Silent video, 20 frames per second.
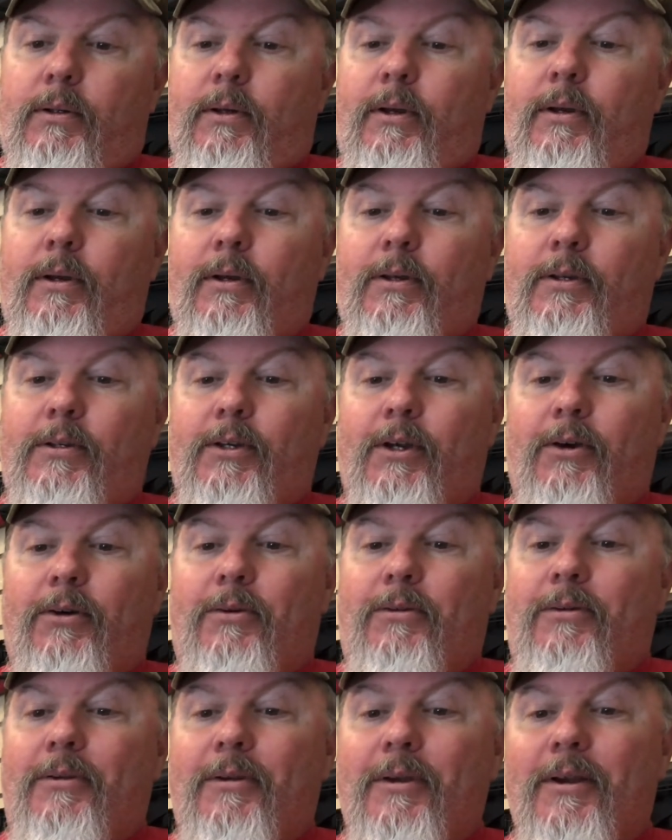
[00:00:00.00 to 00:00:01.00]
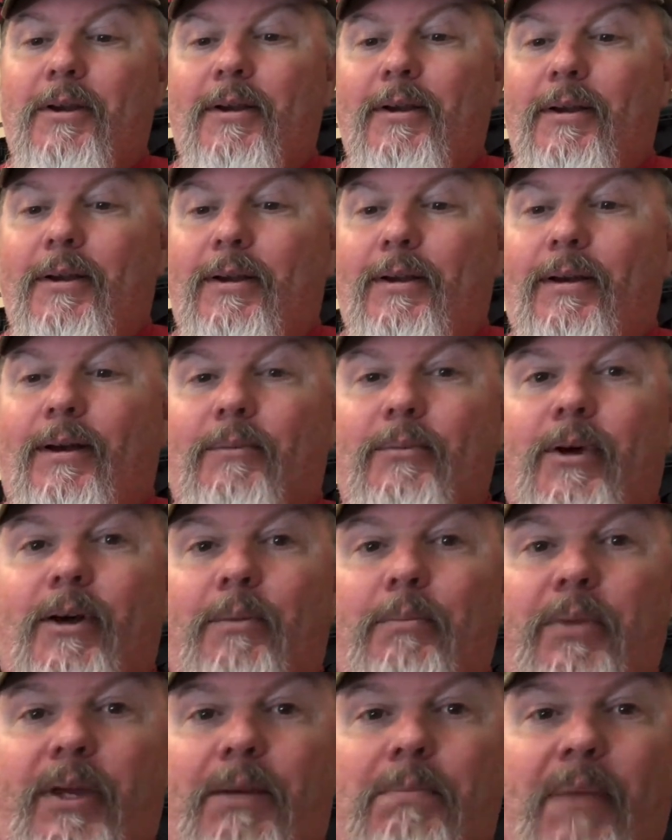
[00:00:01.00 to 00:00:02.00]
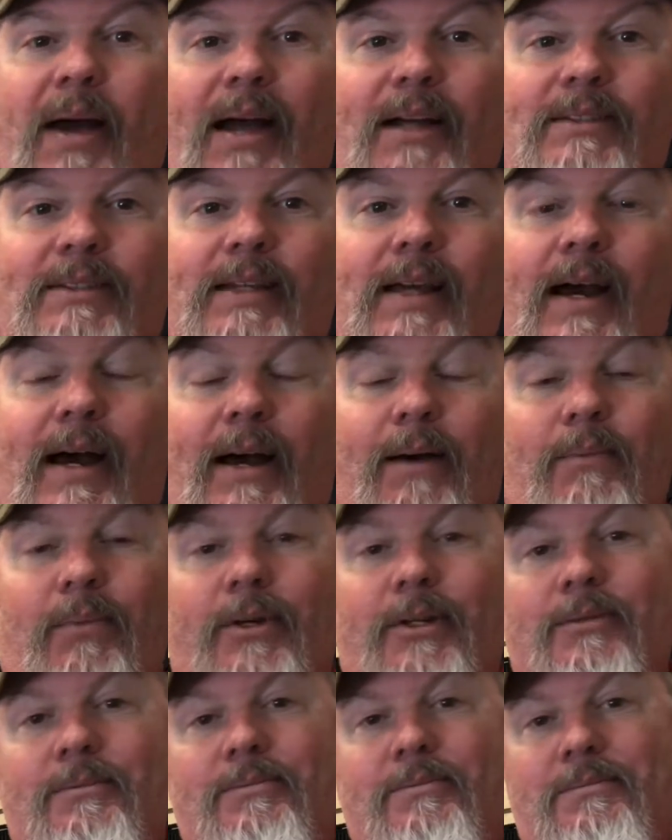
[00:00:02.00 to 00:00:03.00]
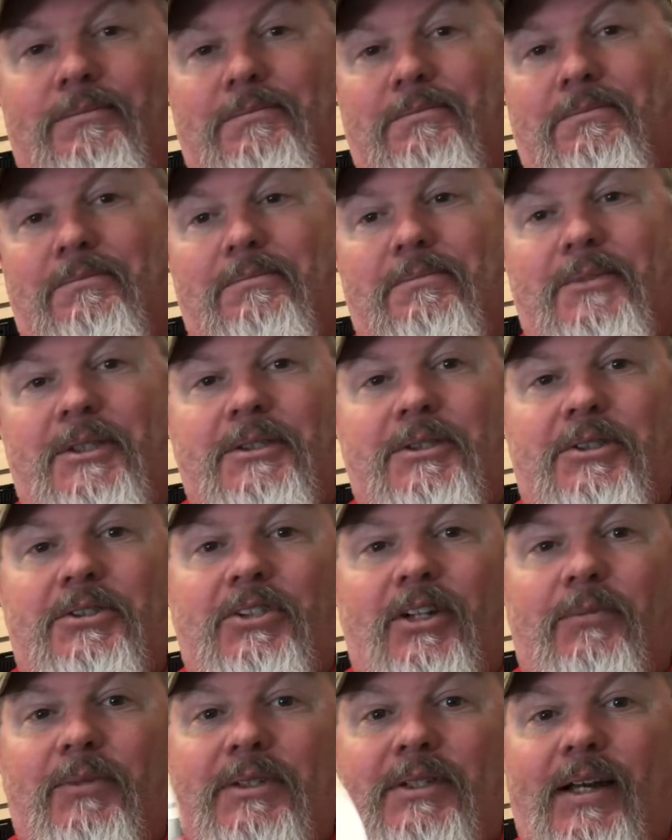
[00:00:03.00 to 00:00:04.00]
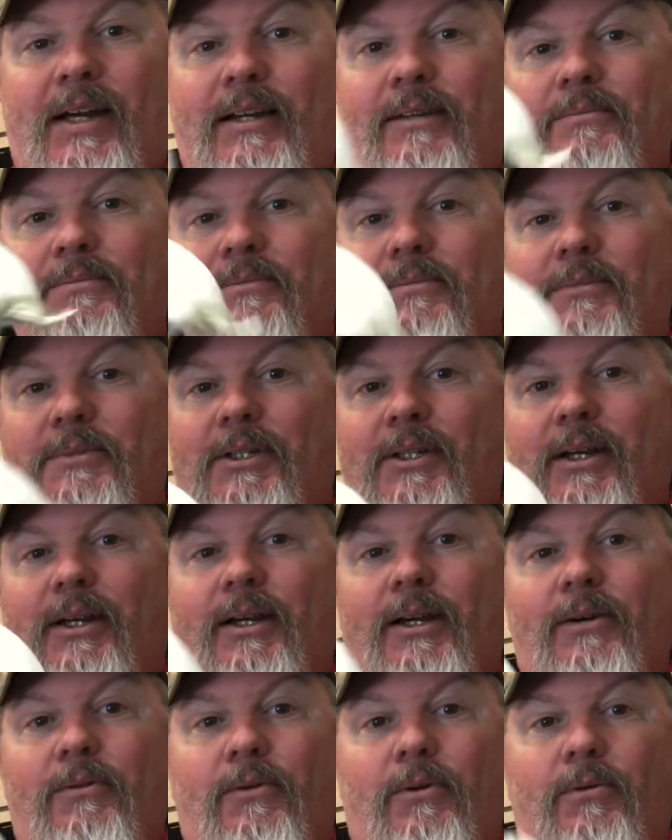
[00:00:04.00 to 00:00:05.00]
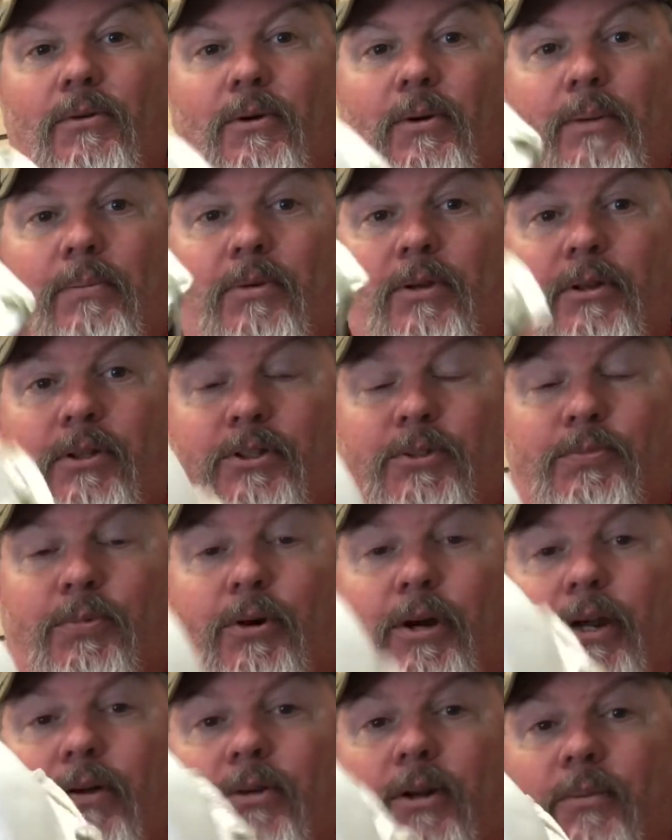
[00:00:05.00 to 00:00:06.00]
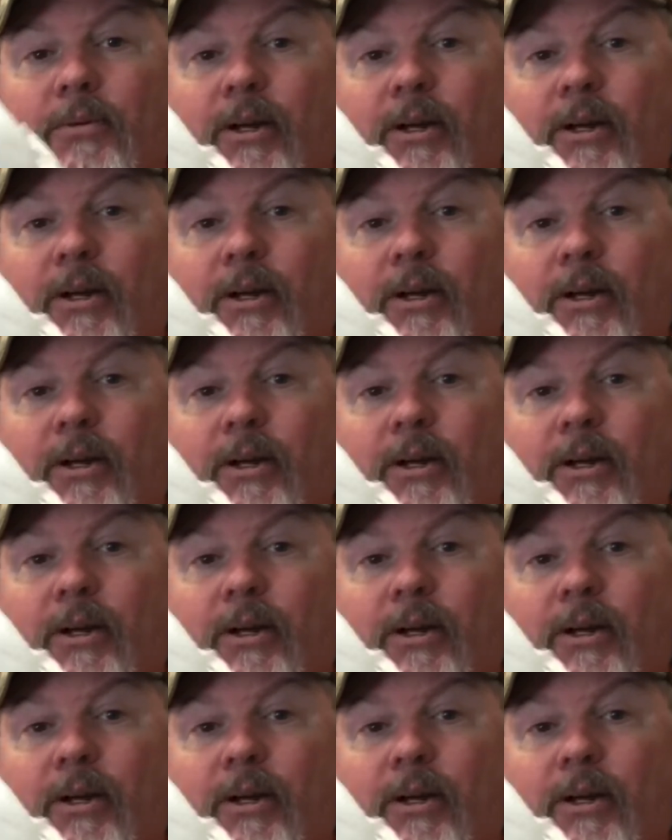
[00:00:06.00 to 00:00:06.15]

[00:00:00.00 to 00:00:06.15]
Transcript: So I'm not a big mask guy, but in the summertime, yeah, or in the spring when I'm cutting